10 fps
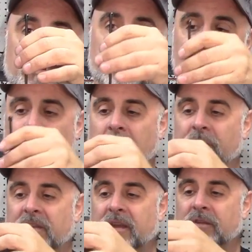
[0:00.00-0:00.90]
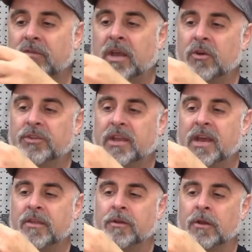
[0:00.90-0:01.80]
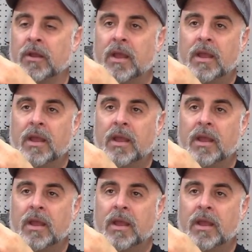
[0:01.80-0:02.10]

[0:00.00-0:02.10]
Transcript: it, so everything is held together.